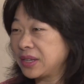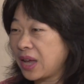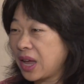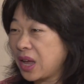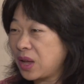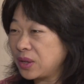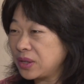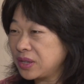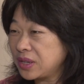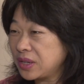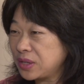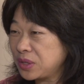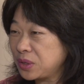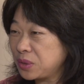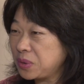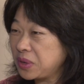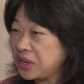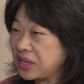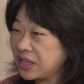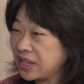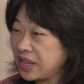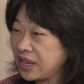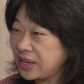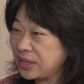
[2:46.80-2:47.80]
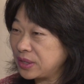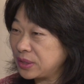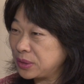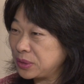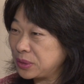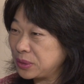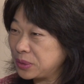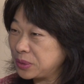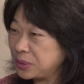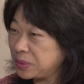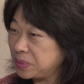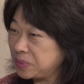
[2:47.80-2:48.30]
how does it relate
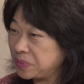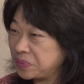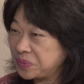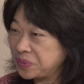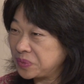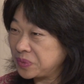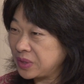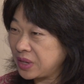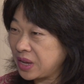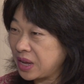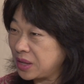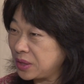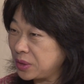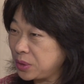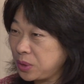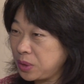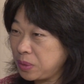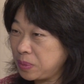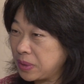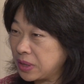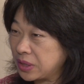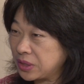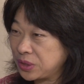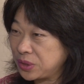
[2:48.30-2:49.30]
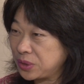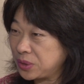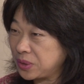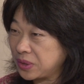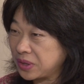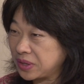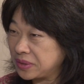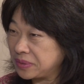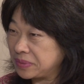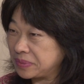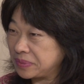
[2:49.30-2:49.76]
to Louis Pasteur?